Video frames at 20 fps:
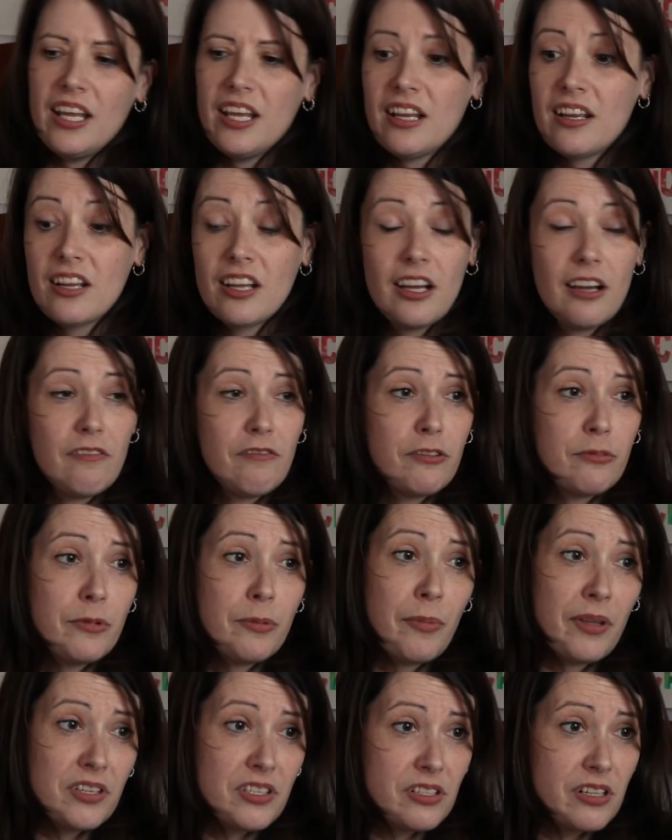It can come
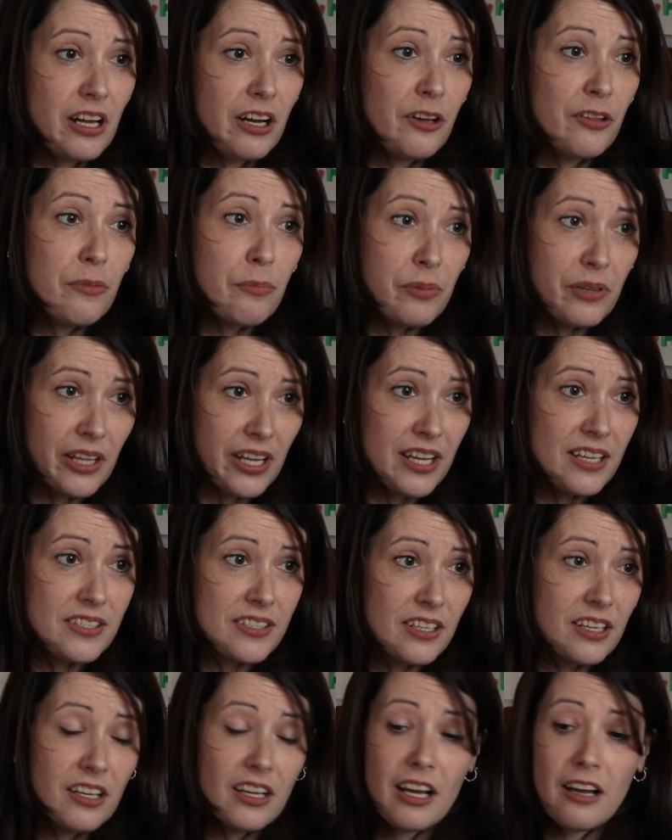from a mental health
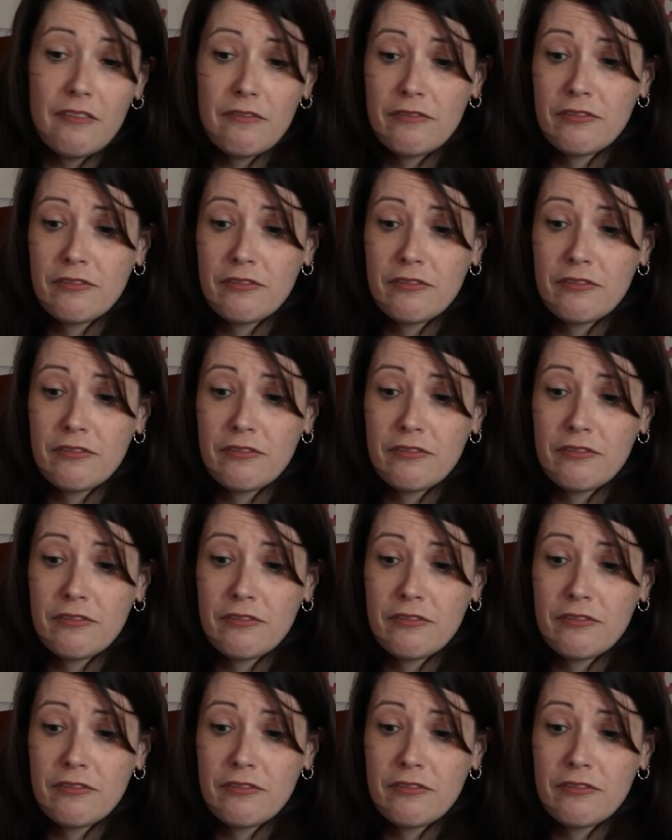place. It can mm-hmm.